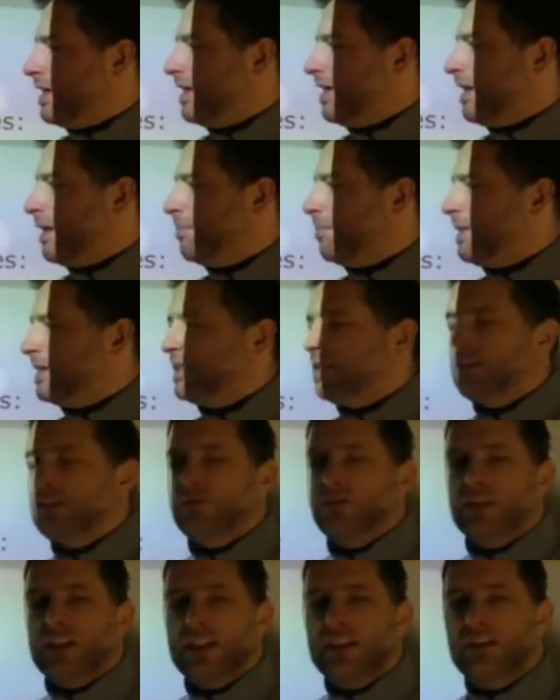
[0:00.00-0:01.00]
and capacitive
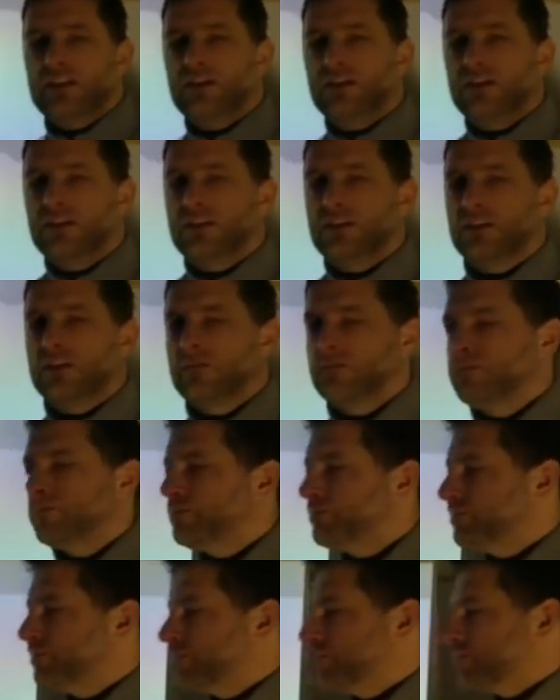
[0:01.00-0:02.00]
sensors.
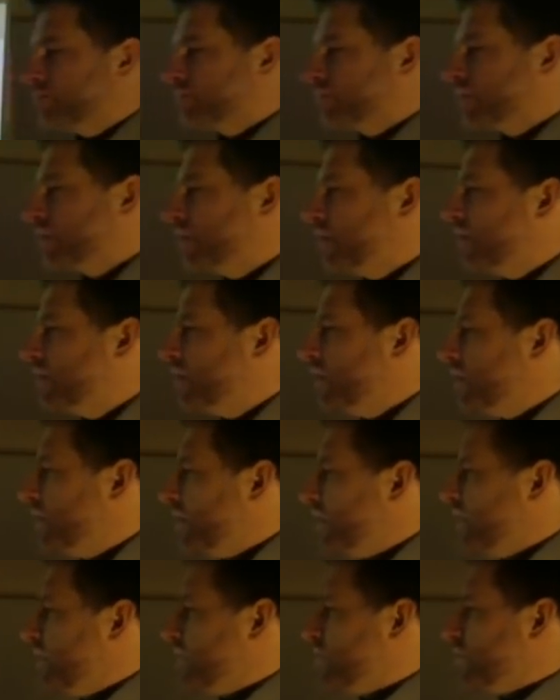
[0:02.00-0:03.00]

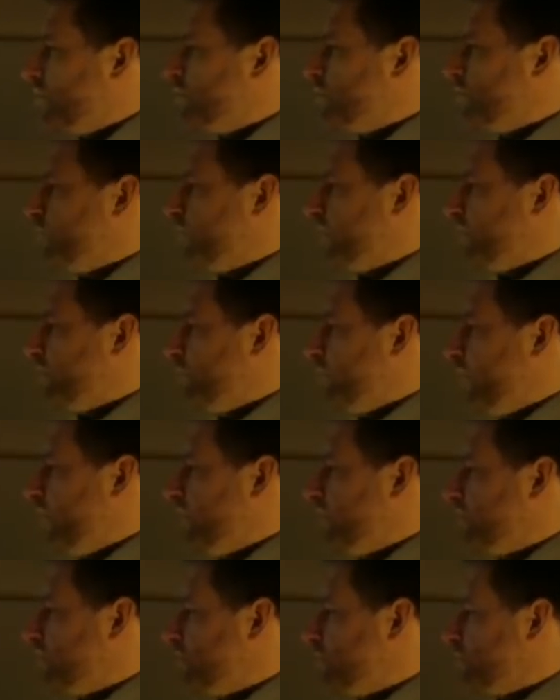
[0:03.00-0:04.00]
In terms of
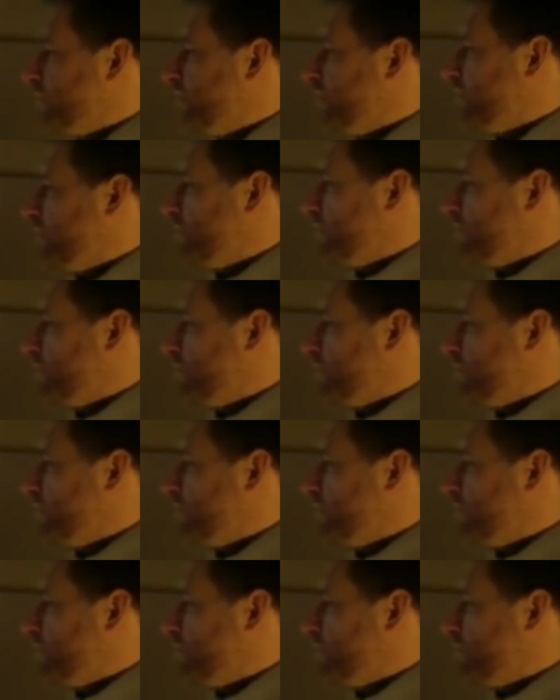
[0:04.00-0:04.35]
actuators we're going to